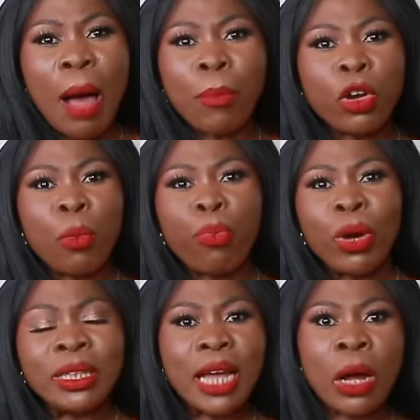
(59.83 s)
I'm gonna
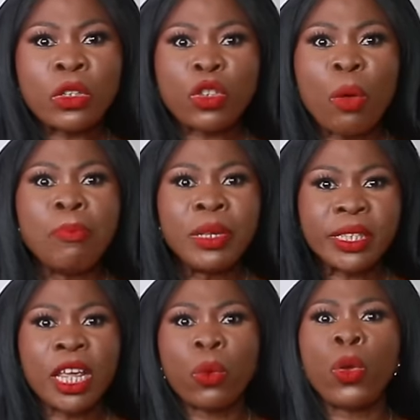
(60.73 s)
point out some
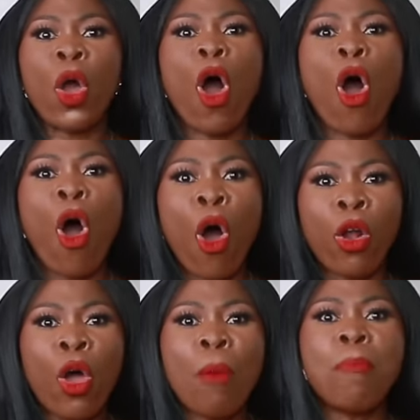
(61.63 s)
mistakes we all